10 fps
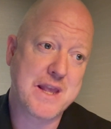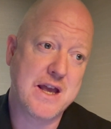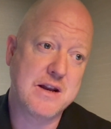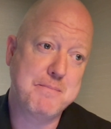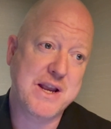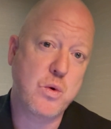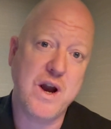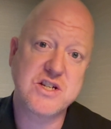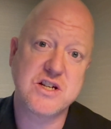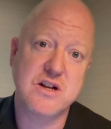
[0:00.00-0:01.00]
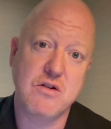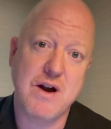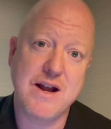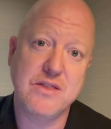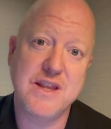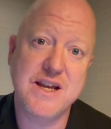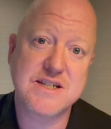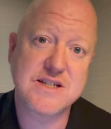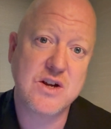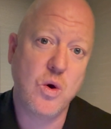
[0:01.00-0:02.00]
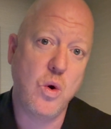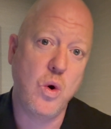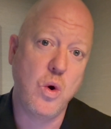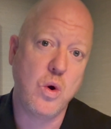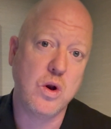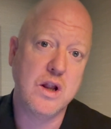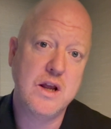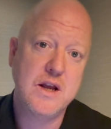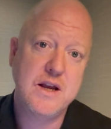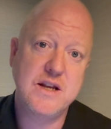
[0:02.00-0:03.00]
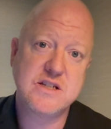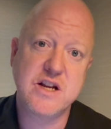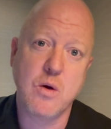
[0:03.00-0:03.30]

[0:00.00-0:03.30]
And the big question around this all is,